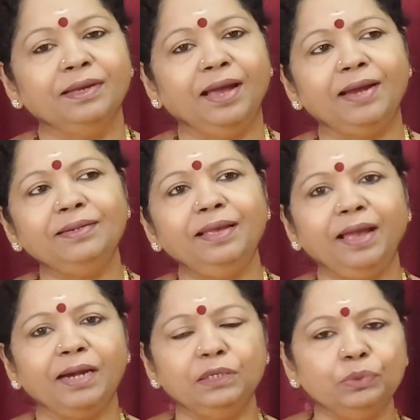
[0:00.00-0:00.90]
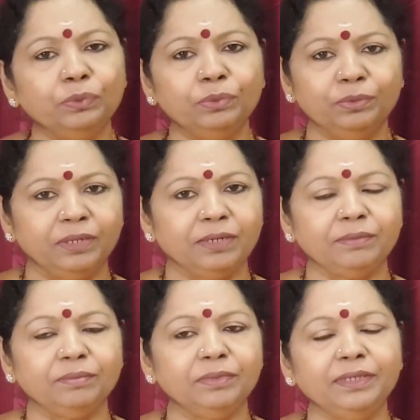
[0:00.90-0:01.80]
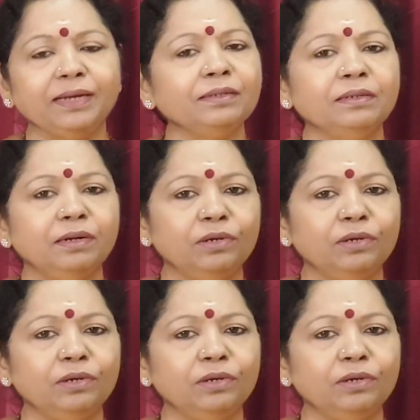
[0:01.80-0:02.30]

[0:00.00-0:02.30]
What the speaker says: And they had two young